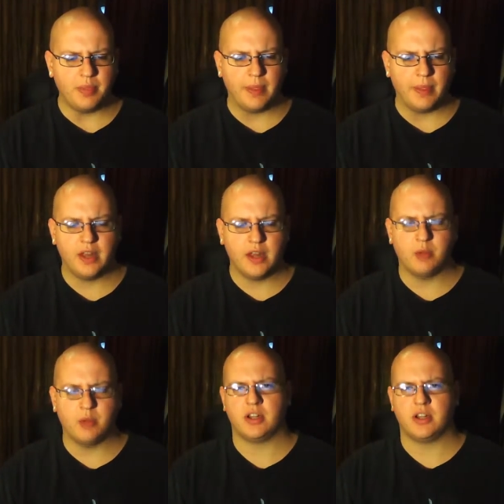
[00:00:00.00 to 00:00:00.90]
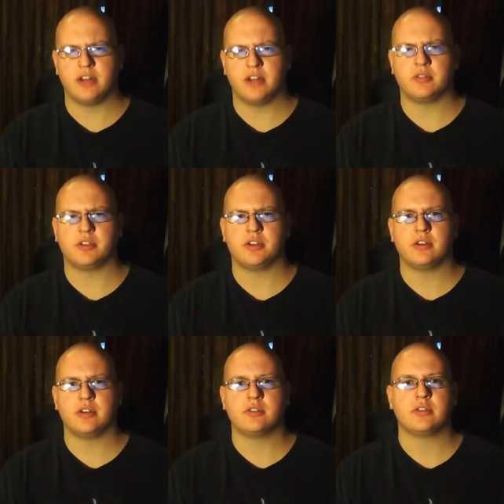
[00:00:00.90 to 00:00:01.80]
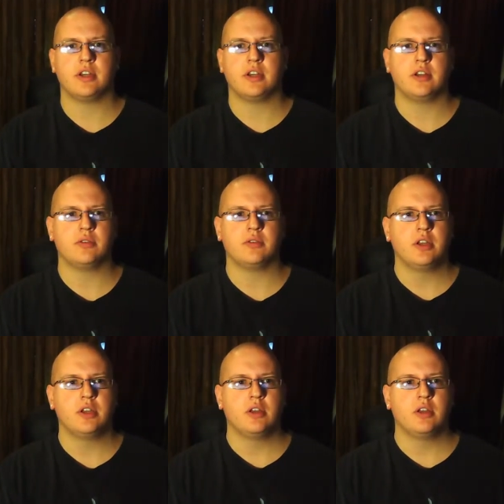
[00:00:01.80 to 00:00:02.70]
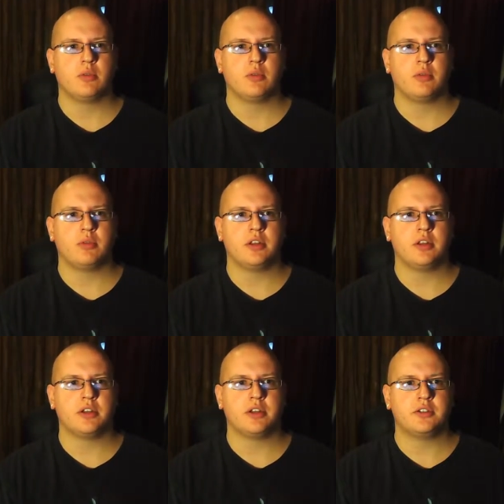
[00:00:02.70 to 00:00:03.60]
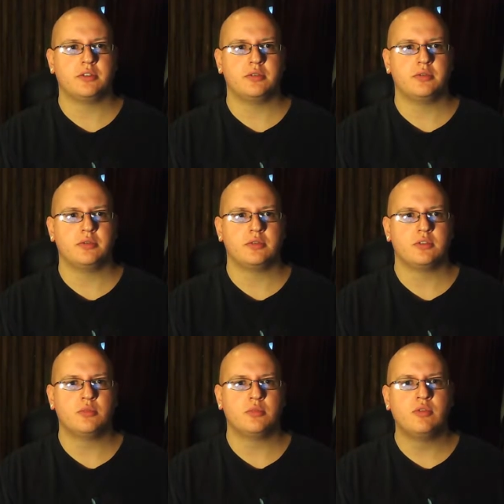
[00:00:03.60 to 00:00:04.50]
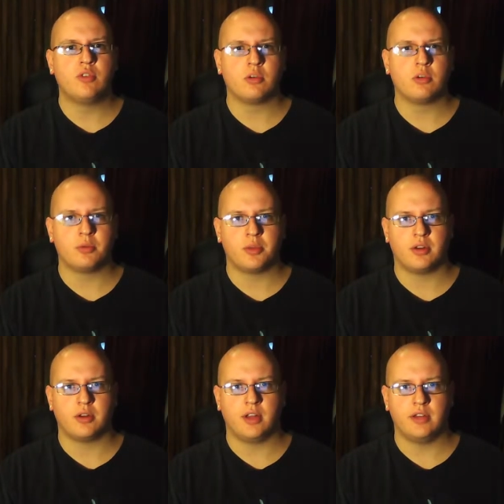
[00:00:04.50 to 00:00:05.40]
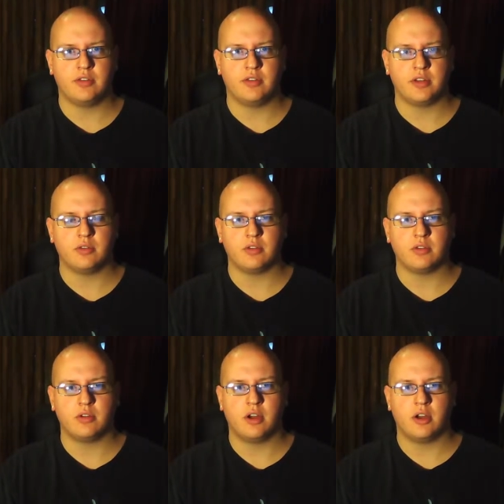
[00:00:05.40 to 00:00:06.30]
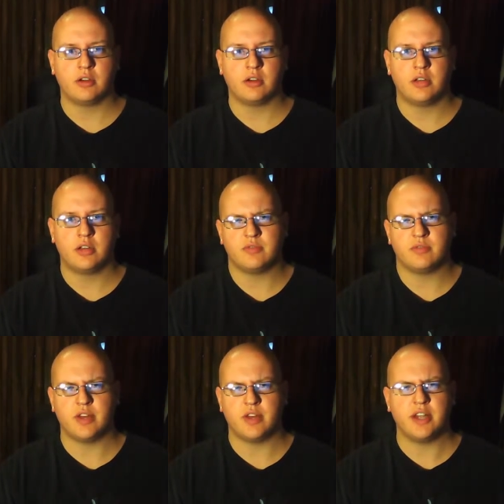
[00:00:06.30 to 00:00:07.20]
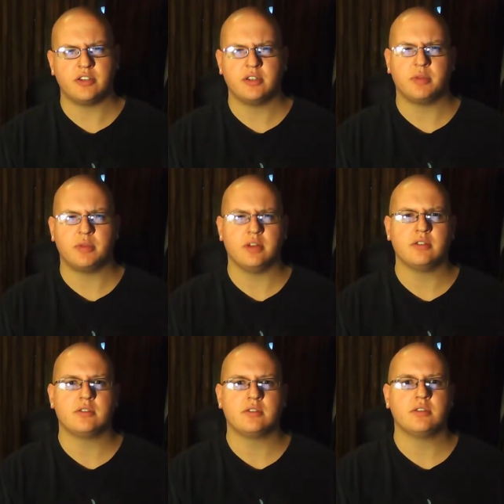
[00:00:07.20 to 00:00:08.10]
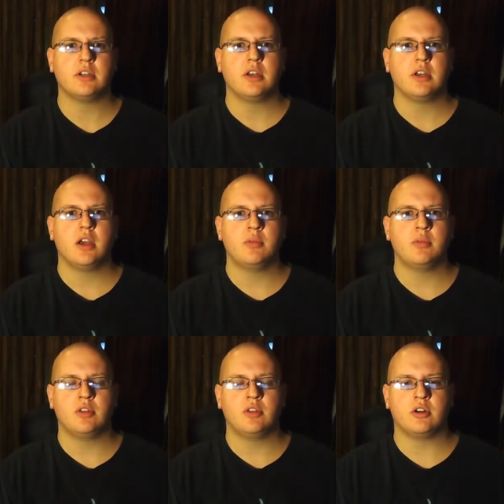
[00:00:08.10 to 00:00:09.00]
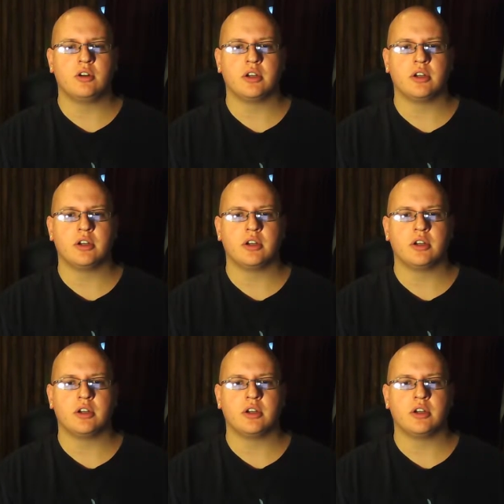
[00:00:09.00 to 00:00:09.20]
That opens a lot of doors to us, and we're really looking to move forward with our life and gain some financial independence and move along.